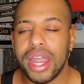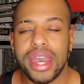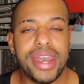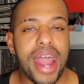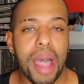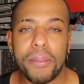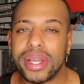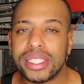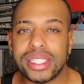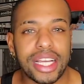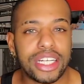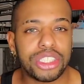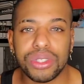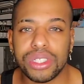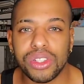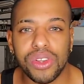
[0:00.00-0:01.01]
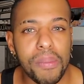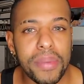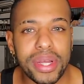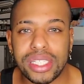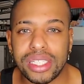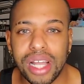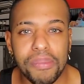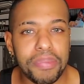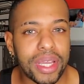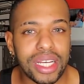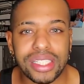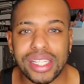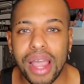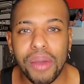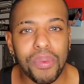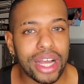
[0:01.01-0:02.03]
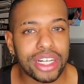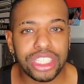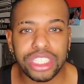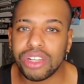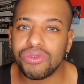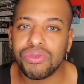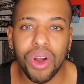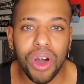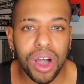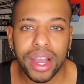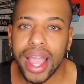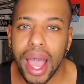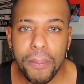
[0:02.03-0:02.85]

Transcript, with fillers: Now my schedule is all messed up because I watched the wrong